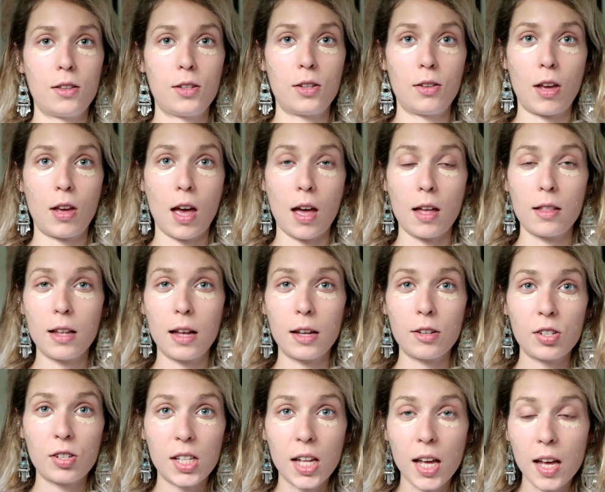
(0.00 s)
So yeah, and I
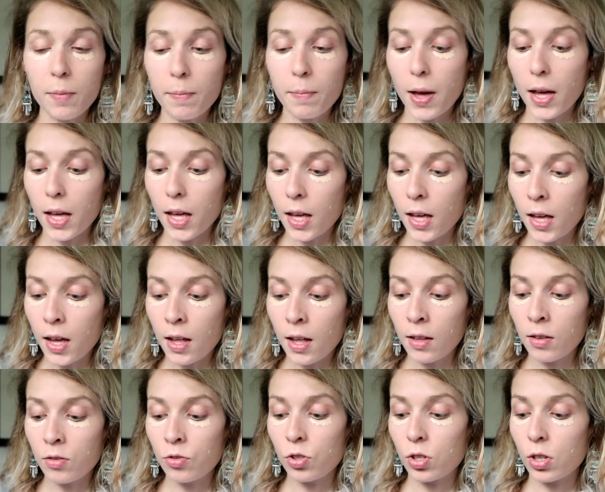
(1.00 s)
just take my
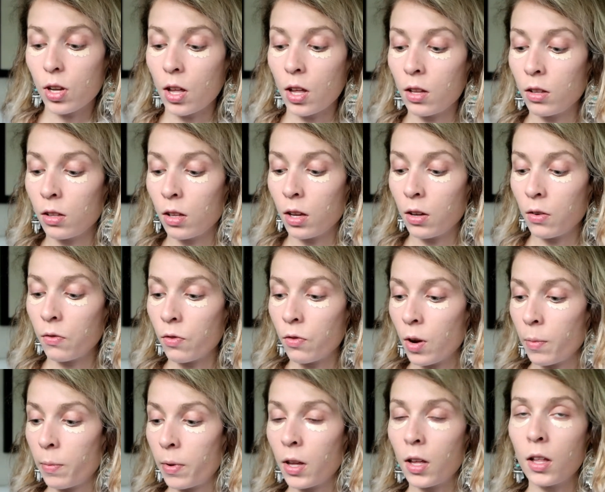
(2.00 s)
hand and just kind of like
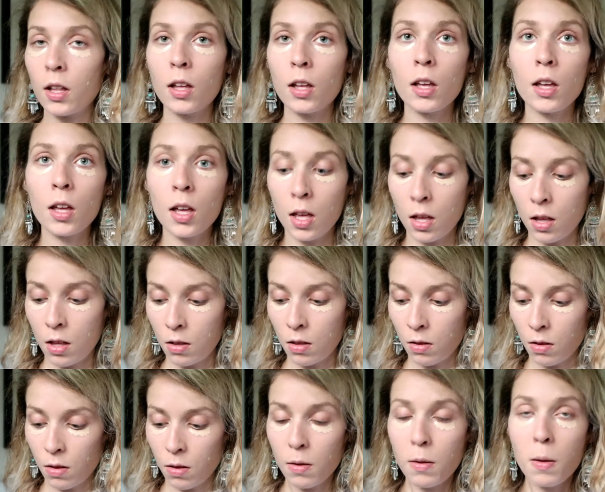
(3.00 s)
rub it in.